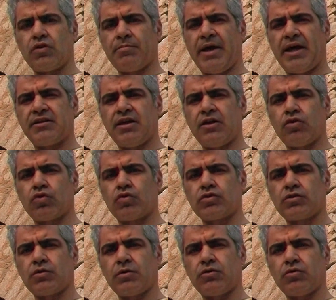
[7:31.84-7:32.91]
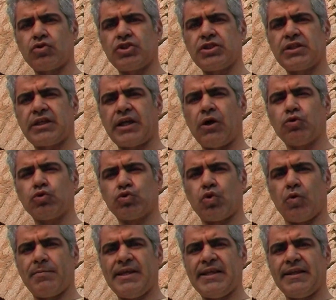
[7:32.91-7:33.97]
Using concrete, the ancient
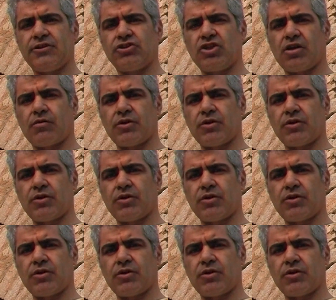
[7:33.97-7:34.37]
Romans built about